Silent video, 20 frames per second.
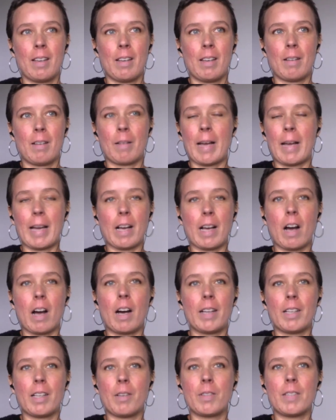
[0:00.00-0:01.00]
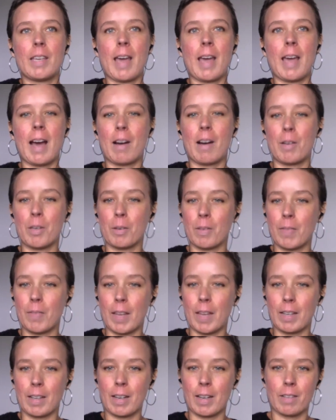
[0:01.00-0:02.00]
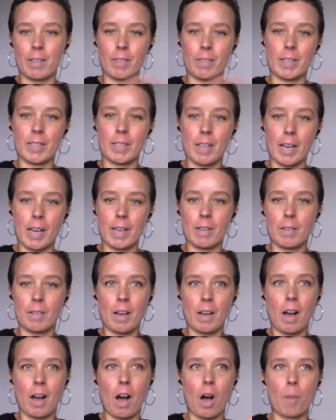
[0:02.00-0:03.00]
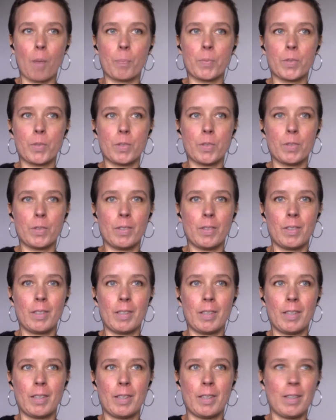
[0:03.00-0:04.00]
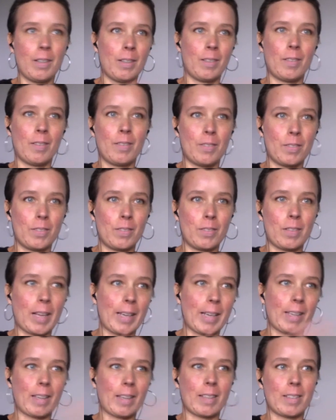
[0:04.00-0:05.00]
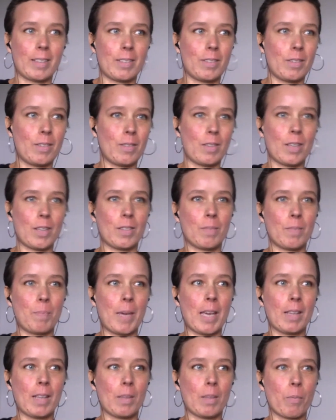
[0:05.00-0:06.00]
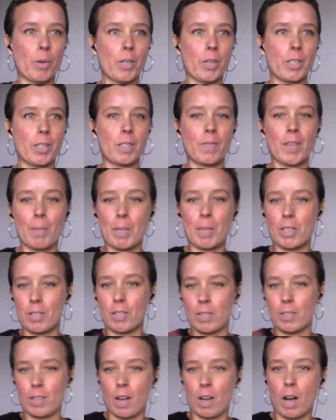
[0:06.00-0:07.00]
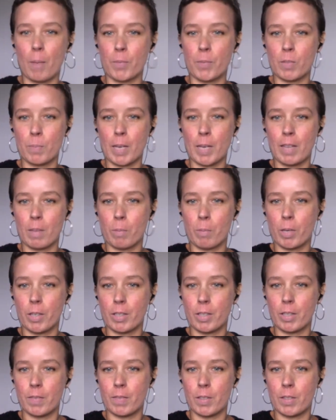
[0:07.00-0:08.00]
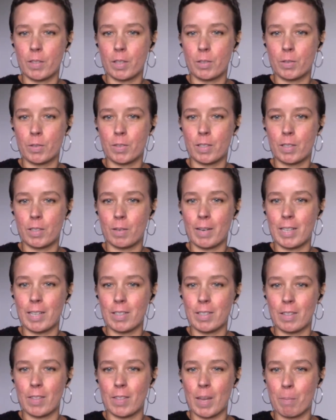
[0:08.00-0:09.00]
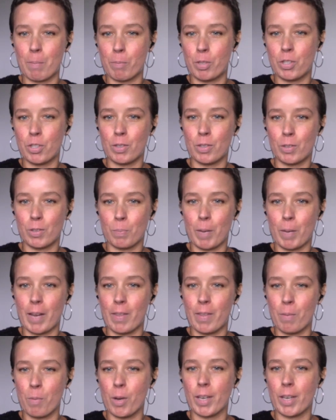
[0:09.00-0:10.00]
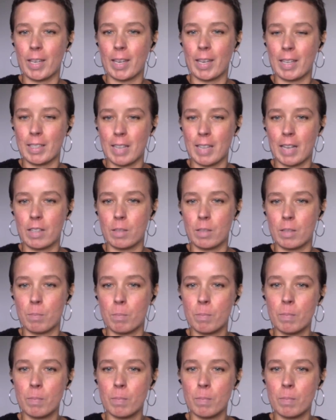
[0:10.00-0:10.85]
I don't see how you can then kind of assign harms like as being the product of the emissions and harms as being the product of the social situation. They're produced by them working in tandem.